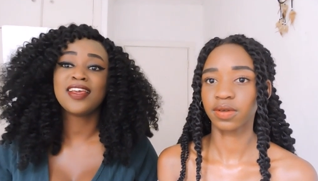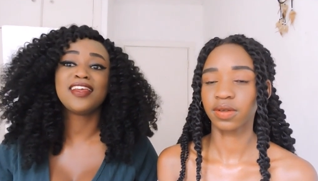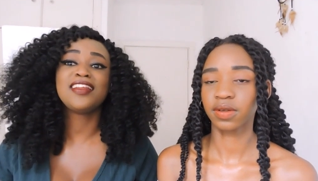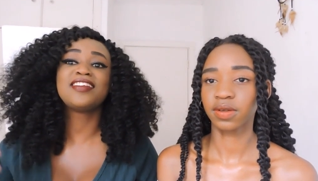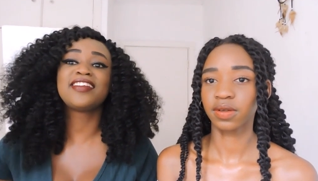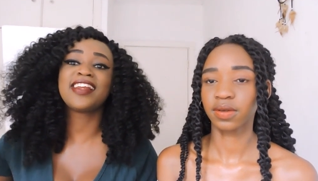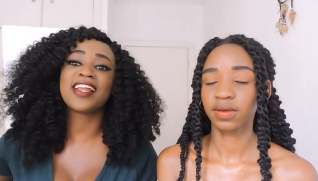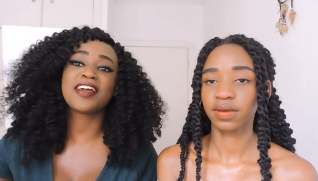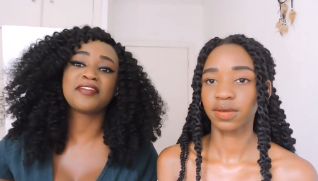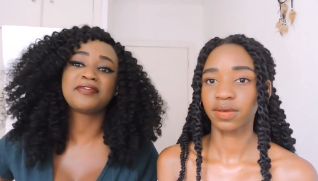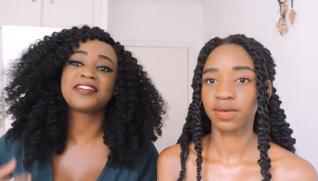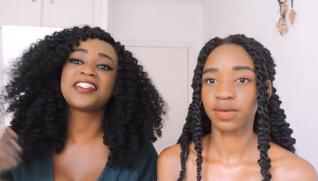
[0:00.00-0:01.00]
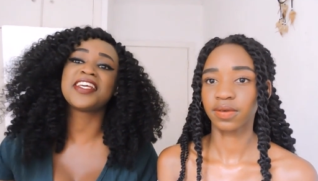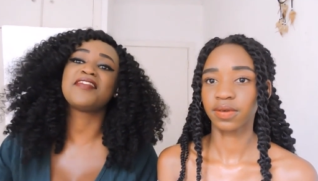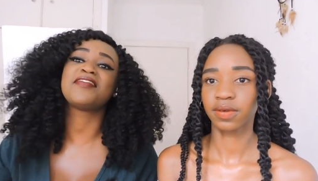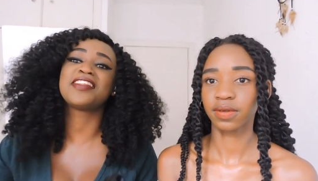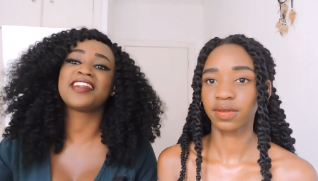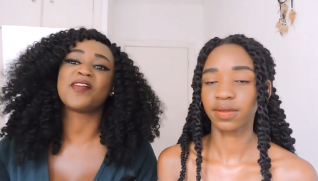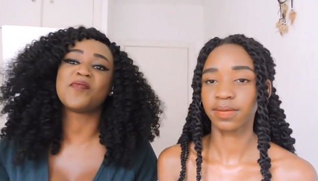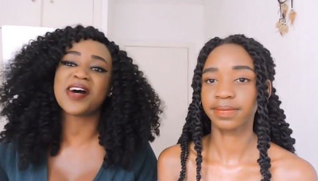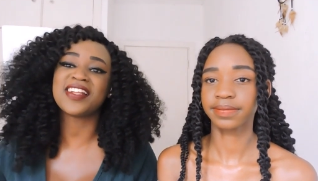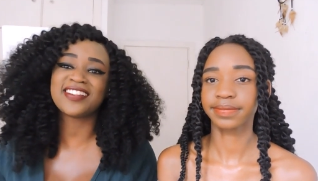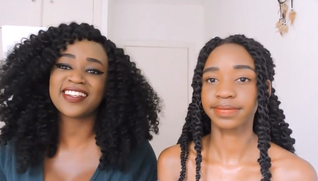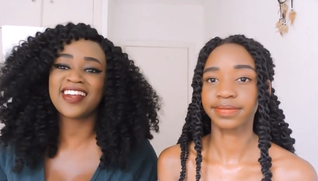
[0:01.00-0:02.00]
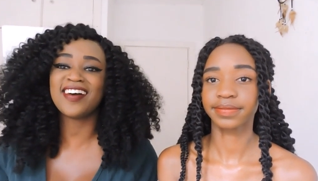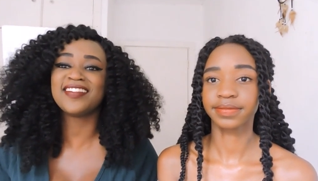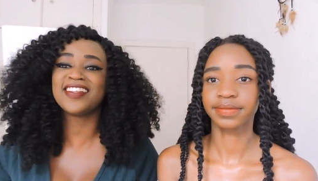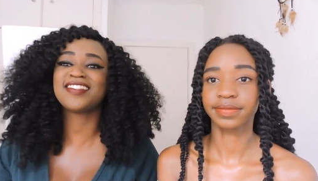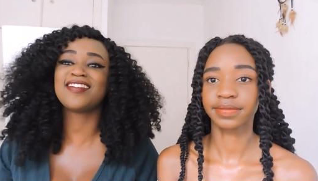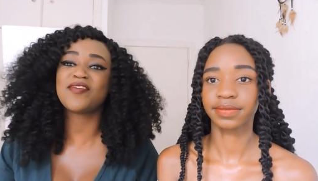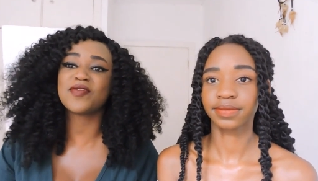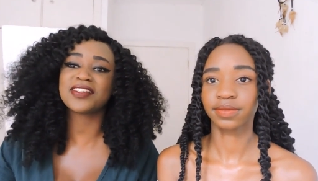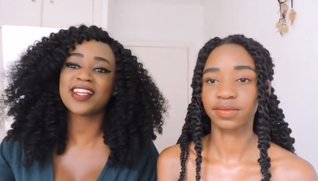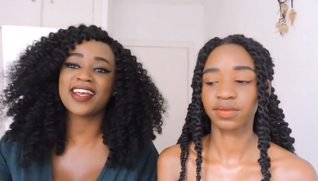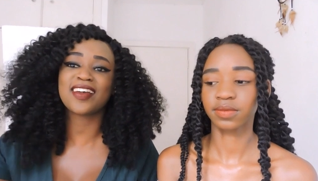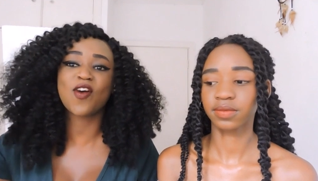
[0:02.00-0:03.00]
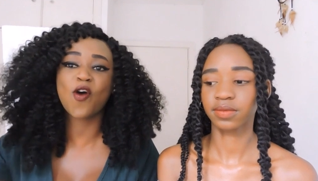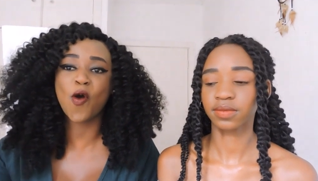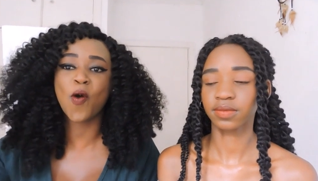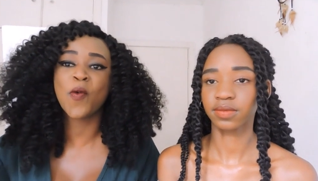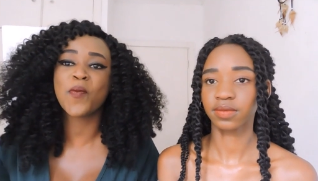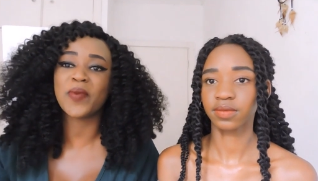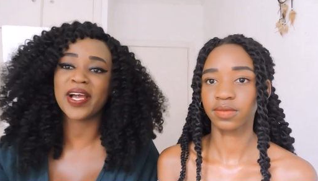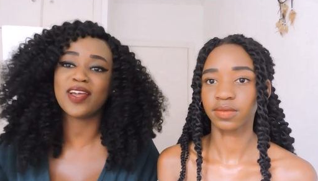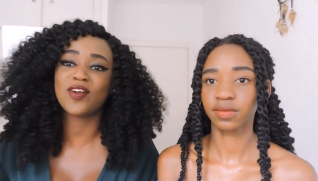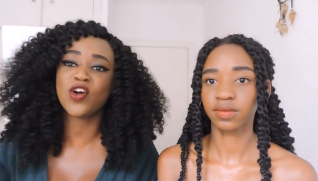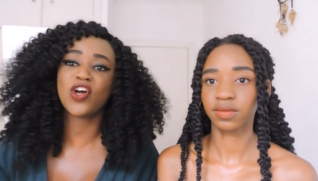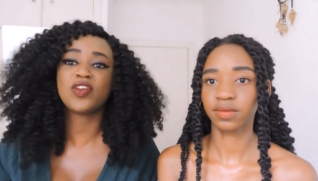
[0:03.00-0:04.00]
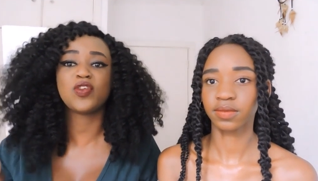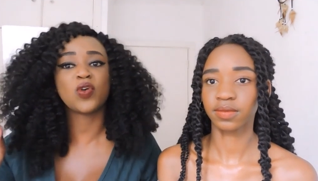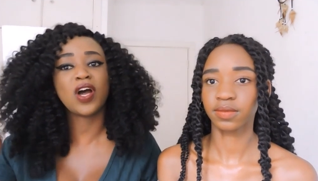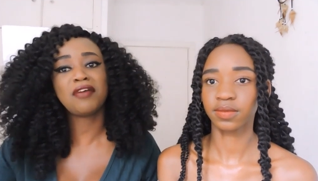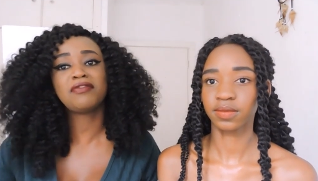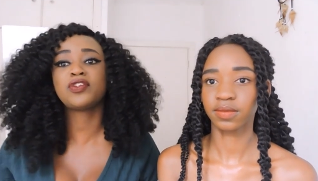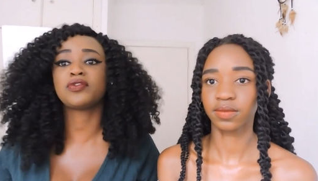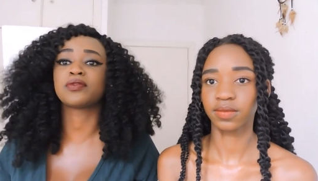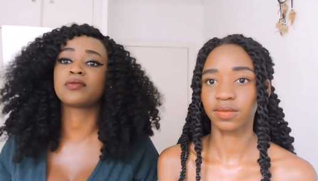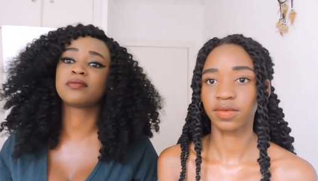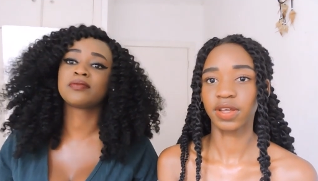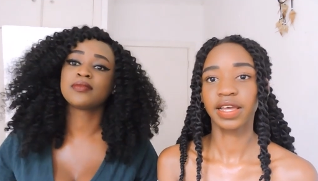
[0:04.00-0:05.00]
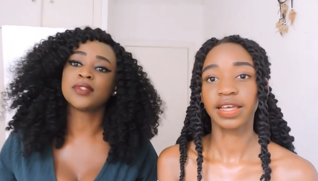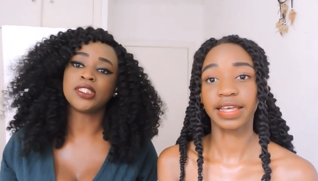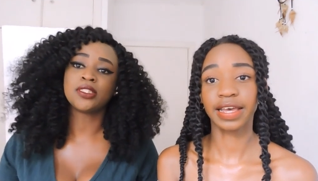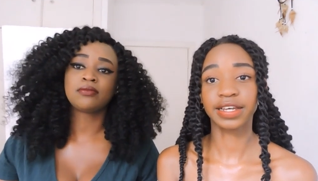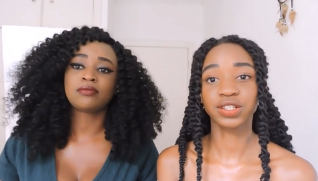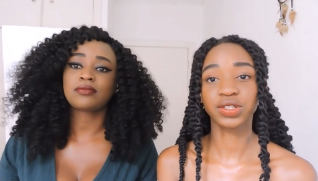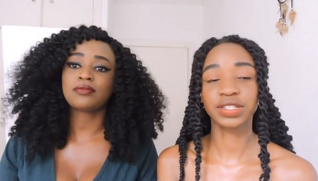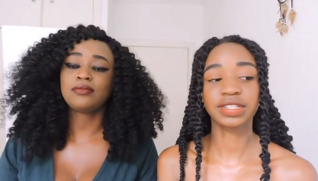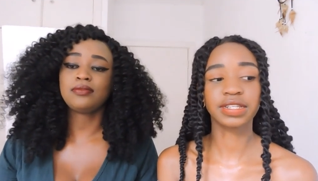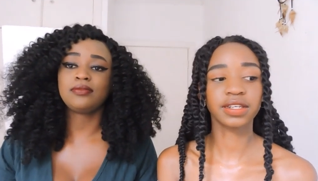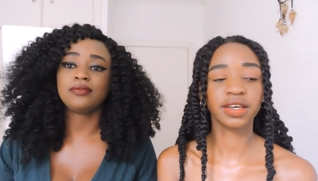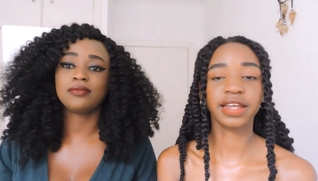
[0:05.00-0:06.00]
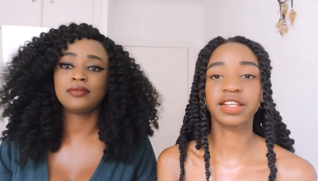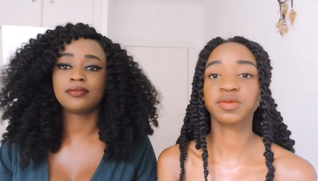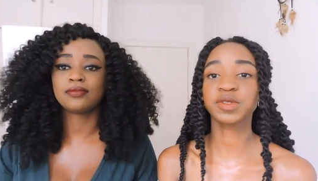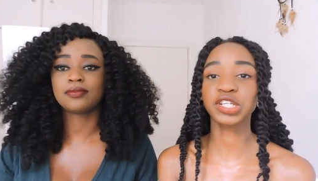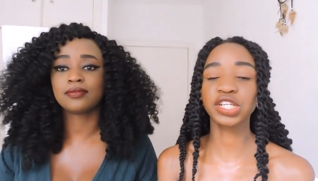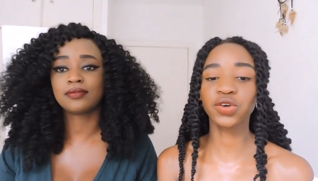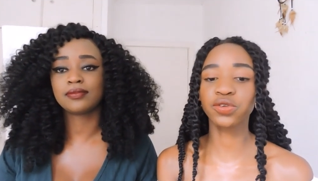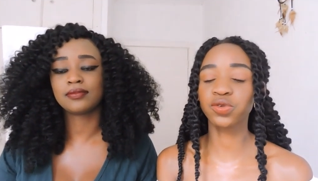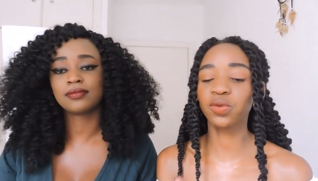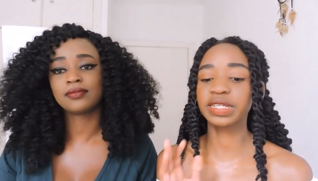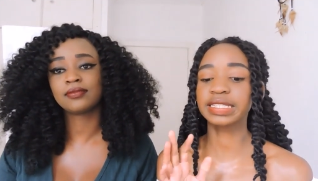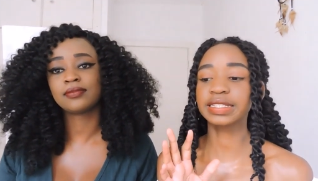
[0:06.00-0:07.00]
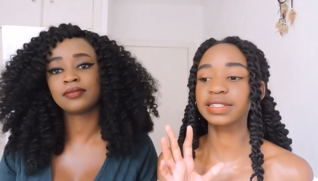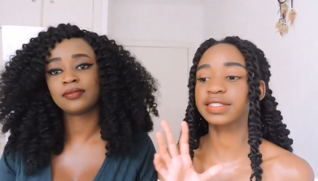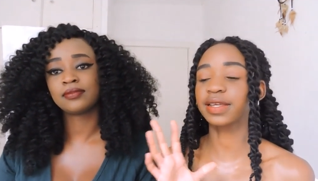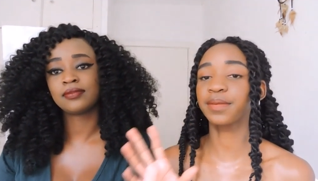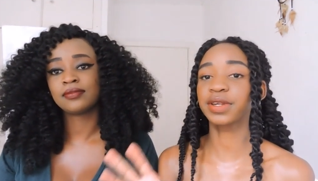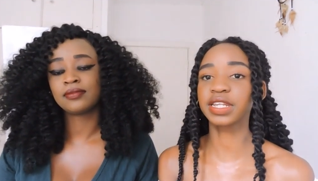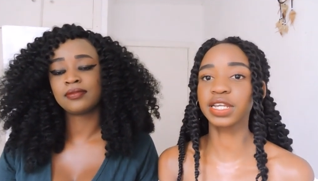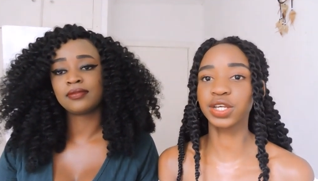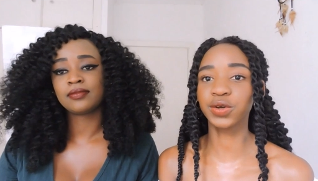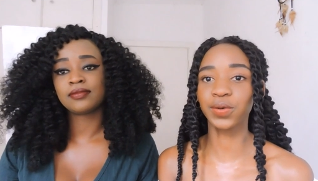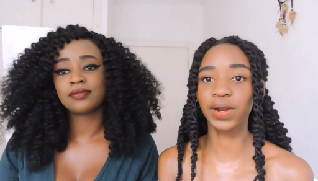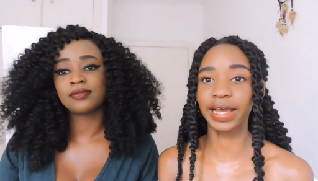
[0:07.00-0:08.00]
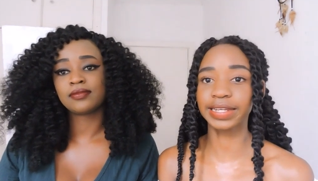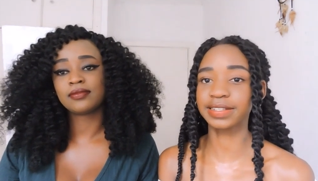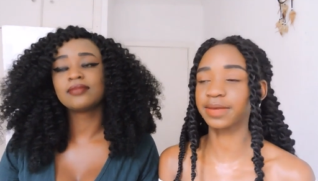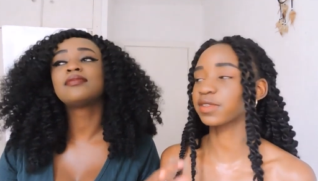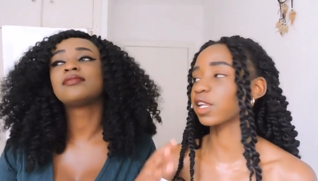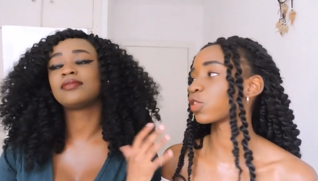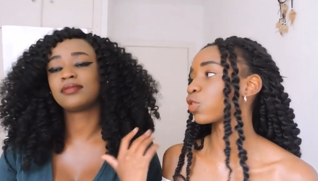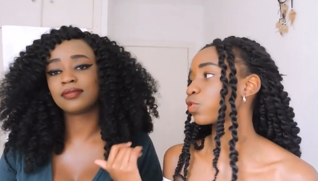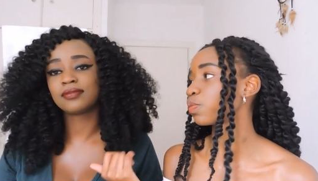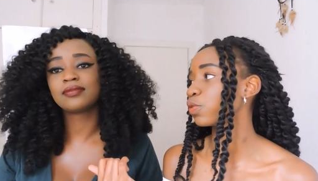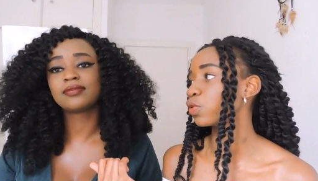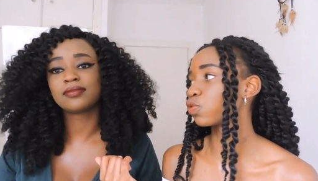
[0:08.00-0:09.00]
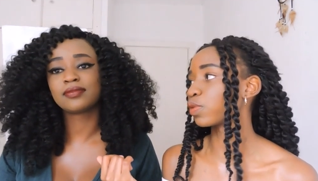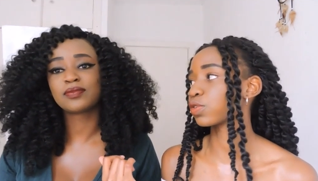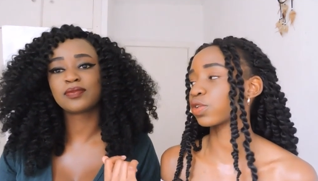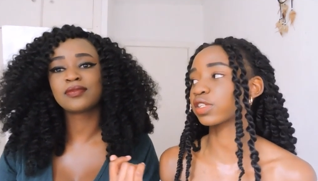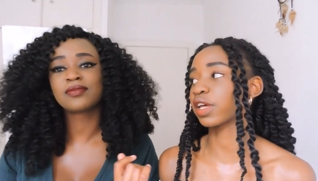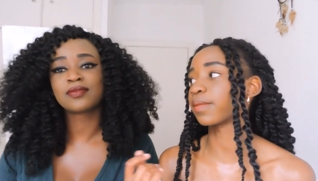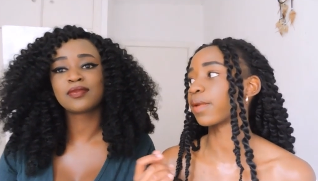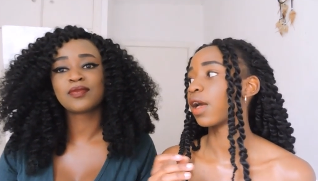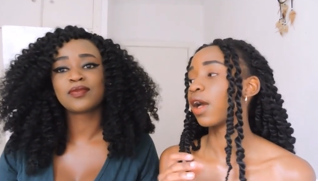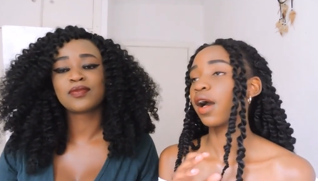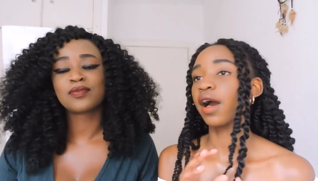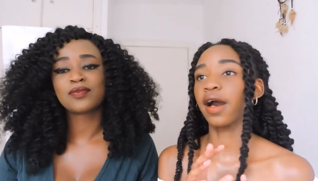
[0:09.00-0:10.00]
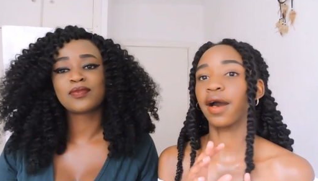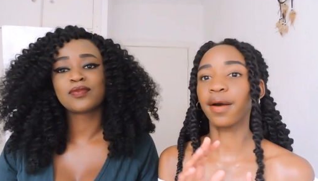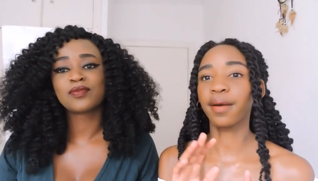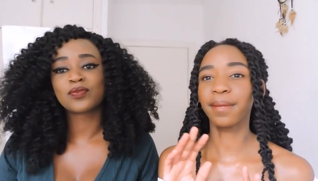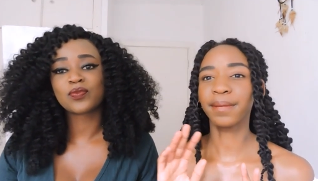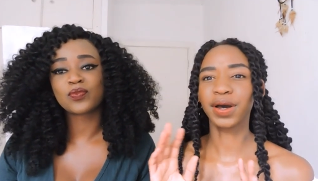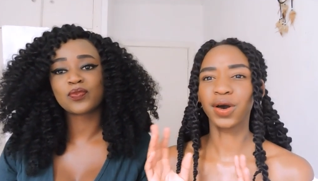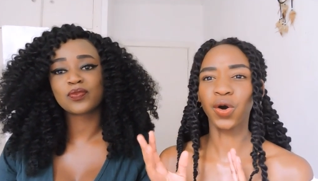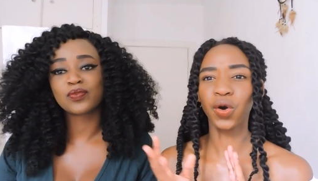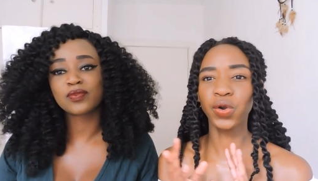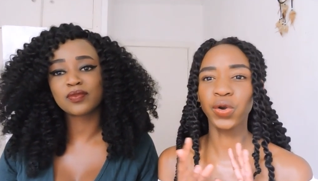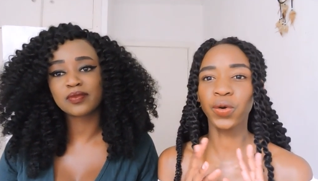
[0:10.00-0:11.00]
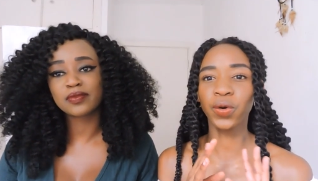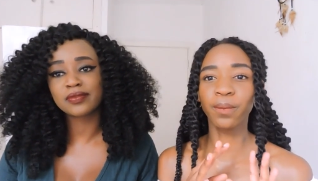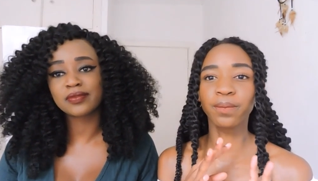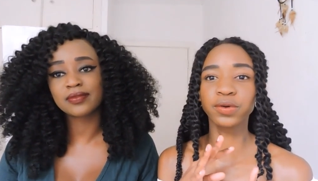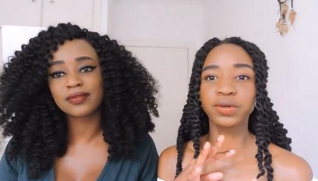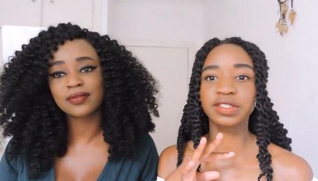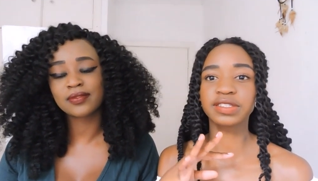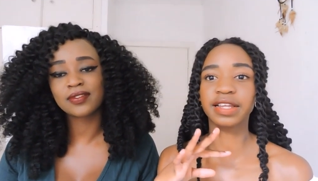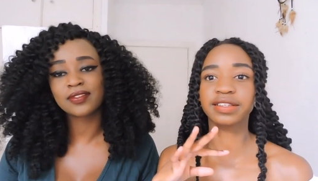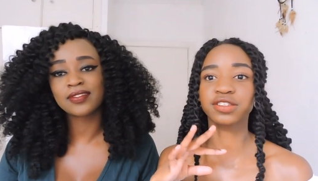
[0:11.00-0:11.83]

Speaker 1: in real life stay within a budget. Now this one was like, oh my god, you have to. Yeah, it was really
Speaker 2: hard, especially because you were seeing some really cool items like those boots. We saw some um, hollow boots that